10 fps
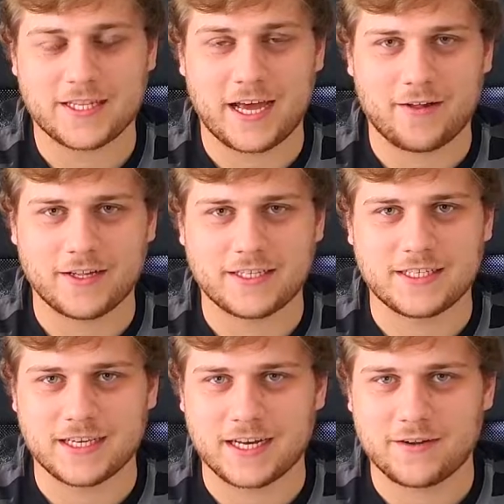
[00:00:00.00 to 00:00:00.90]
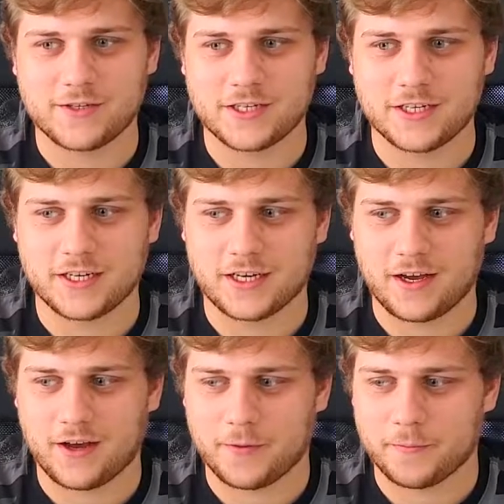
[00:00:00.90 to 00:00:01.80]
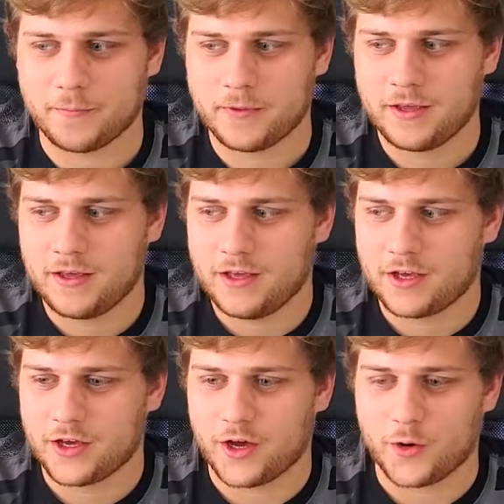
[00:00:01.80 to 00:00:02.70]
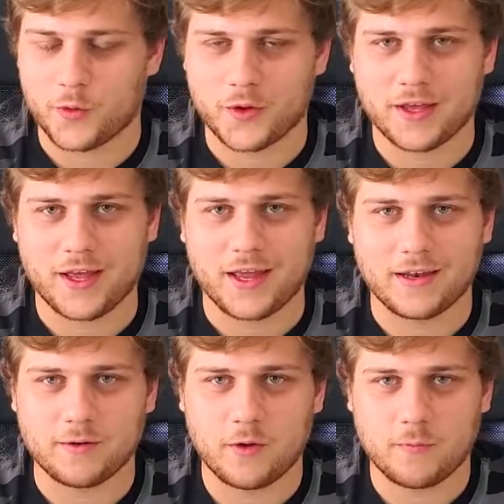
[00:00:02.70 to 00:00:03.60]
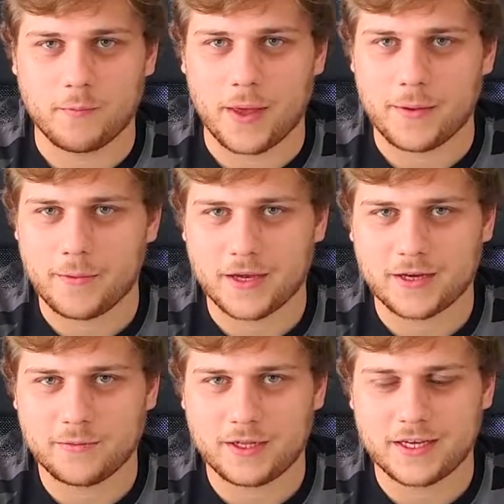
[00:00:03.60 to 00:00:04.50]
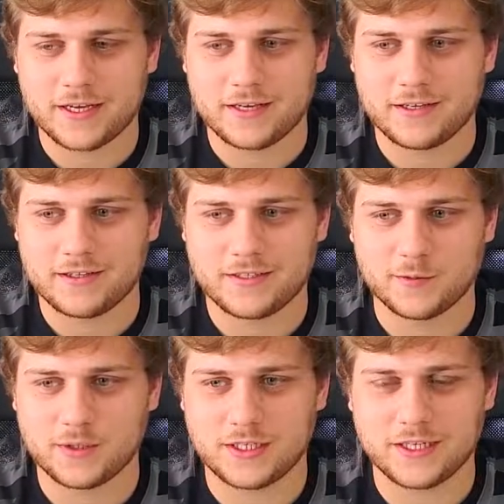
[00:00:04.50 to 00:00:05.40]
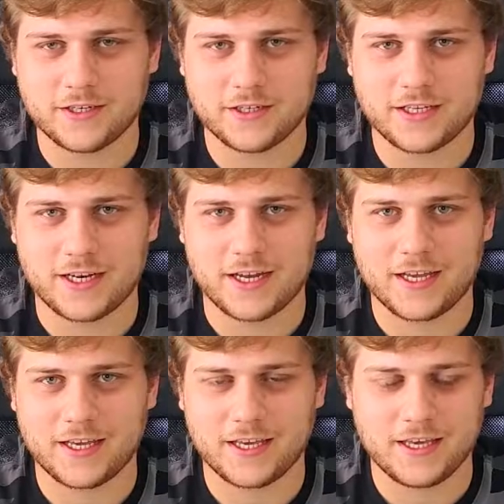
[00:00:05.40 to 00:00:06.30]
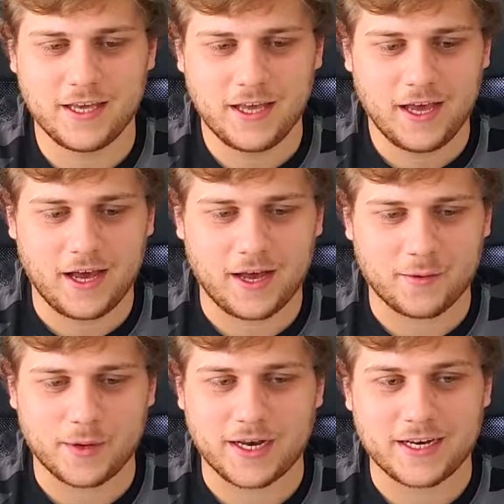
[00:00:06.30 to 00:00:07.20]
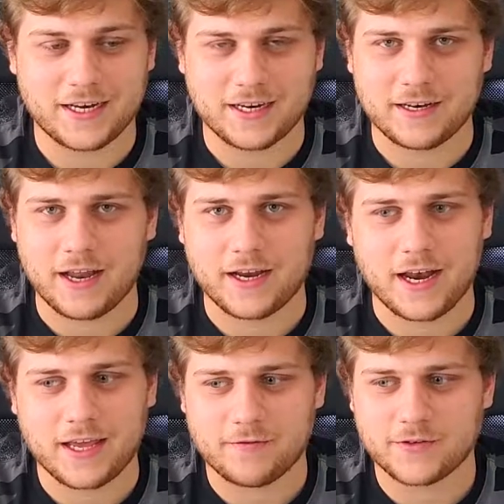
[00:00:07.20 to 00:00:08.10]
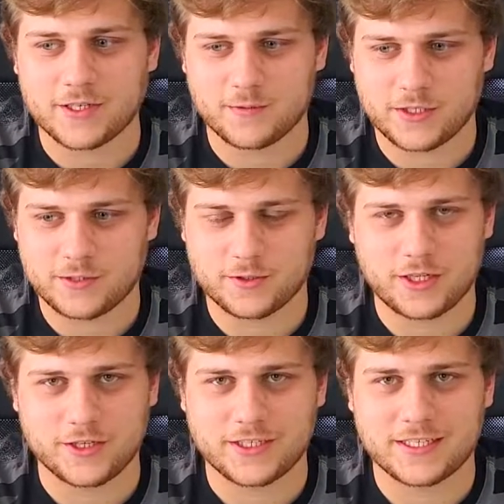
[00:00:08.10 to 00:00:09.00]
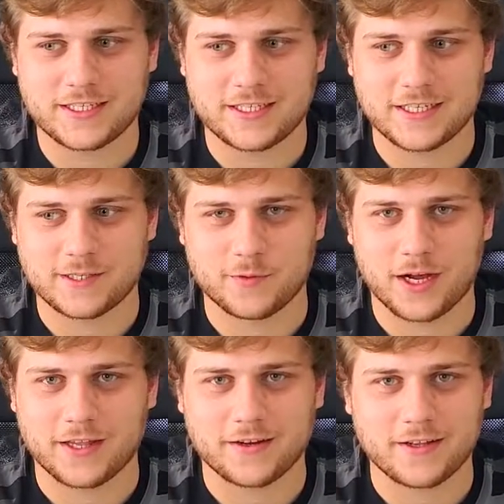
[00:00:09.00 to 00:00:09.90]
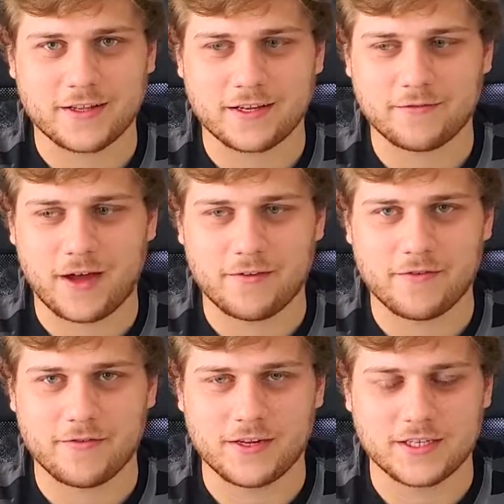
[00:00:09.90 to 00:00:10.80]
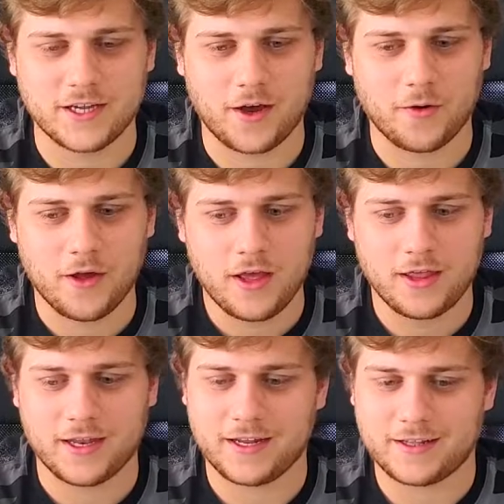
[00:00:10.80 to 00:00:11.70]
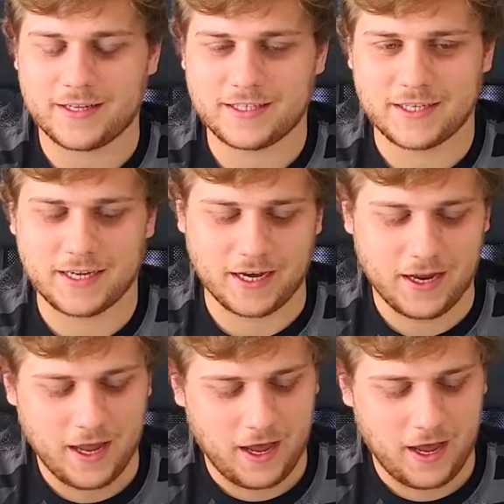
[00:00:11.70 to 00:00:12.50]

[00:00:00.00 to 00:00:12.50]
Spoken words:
to the outlets thinking I was gonna go and maybe pick up like some sneakers at Nike, but I didn't. At Nike, for some reason, it was closing at 6, and we got there at like 5:50, so they didn't let us in.